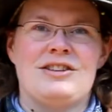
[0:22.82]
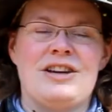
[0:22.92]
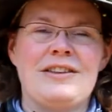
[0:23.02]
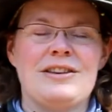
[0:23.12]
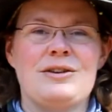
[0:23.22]

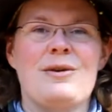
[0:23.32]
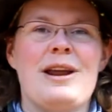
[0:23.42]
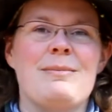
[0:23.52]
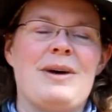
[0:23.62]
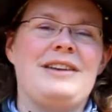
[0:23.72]
Check the
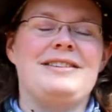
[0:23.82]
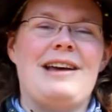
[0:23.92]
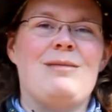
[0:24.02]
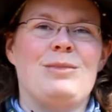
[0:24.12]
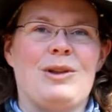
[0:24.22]
donate button
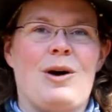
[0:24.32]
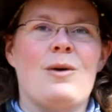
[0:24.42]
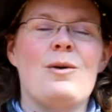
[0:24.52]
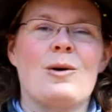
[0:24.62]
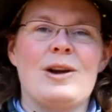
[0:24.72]
down
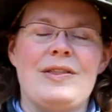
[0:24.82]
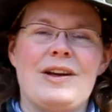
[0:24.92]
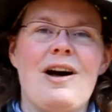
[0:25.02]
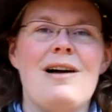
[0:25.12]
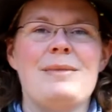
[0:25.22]
below or in the
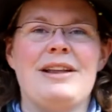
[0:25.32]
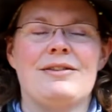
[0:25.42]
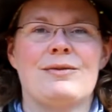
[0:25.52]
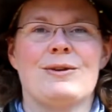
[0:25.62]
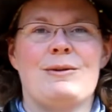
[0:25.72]

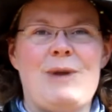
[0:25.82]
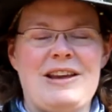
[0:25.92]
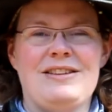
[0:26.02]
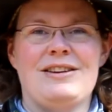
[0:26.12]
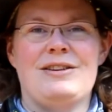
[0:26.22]
comments for
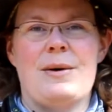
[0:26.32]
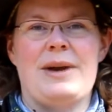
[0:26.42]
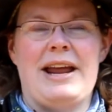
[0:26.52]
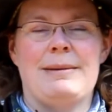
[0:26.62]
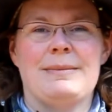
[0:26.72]
ways to
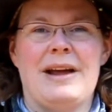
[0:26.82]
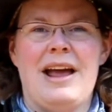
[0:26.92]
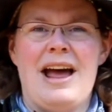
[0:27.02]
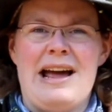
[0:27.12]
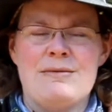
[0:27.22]
donate.
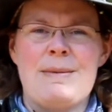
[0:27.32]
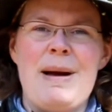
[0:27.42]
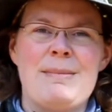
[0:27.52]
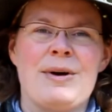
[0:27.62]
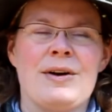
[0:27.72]
And
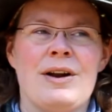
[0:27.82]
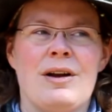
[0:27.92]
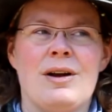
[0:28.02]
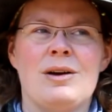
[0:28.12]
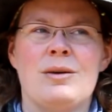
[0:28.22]
remember,
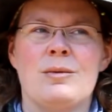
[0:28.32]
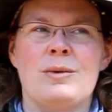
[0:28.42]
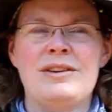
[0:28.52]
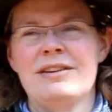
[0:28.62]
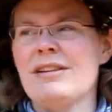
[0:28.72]

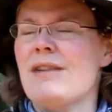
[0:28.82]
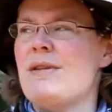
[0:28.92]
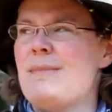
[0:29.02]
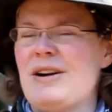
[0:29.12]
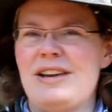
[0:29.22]
we still have
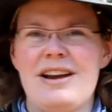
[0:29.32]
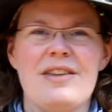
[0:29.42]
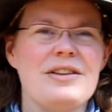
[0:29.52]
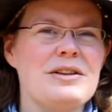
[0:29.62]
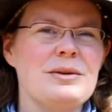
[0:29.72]
a monkey
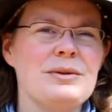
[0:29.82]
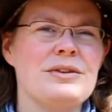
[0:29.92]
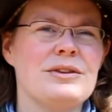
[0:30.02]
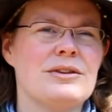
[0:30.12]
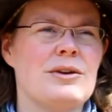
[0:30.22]
on the loose,
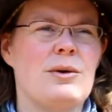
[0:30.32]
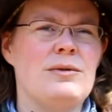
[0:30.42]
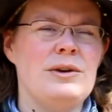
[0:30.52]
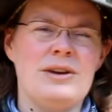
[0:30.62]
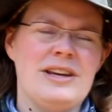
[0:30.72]
so
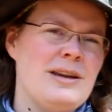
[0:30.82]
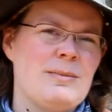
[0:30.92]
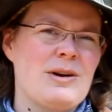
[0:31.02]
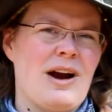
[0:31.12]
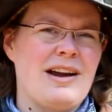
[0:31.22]
if you could
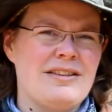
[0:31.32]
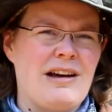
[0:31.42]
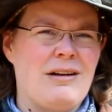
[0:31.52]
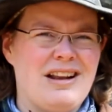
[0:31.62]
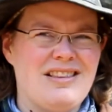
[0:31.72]
keep your eyes
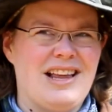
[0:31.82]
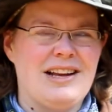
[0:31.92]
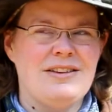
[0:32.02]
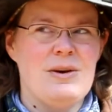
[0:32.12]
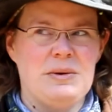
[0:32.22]
out and let
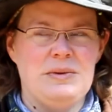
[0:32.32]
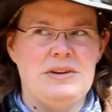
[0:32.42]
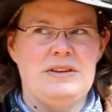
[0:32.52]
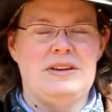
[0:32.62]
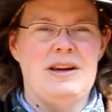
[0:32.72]
us know if
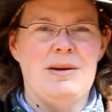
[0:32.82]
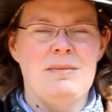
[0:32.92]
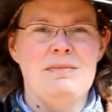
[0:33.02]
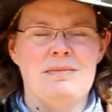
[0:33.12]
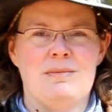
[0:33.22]
you see
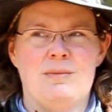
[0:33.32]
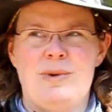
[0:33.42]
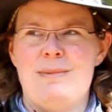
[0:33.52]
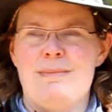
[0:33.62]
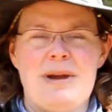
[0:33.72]
him,
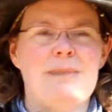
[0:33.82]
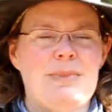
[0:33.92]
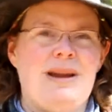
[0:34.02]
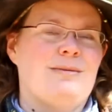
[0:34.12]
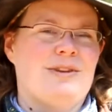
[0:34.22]
we might
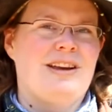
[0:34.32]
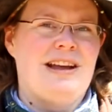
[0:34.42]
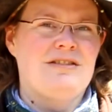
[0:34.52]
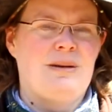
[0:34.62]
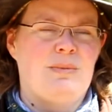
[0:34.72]
be able to
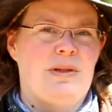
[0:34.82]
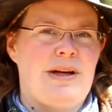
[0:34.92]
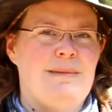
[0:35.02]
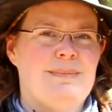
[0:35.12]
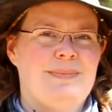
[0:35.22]
catch up with
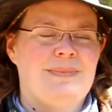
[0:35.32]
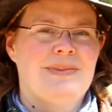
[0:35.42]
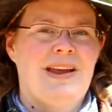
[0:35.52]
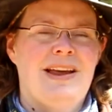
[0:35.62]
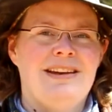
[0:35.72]
him.
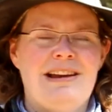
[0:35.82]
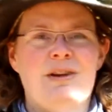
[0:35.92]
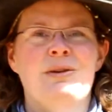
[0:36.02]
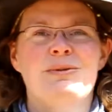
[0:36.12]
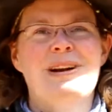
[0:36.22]
Now,
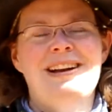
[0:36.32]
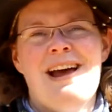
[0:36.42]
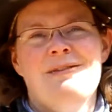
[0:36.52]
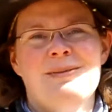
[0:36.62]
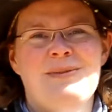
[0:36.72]
who's ready to
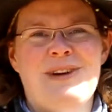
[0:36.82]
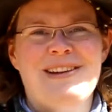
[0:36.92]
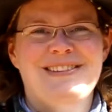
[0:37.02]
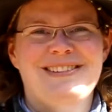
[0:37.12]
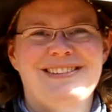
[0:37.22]
have some fun?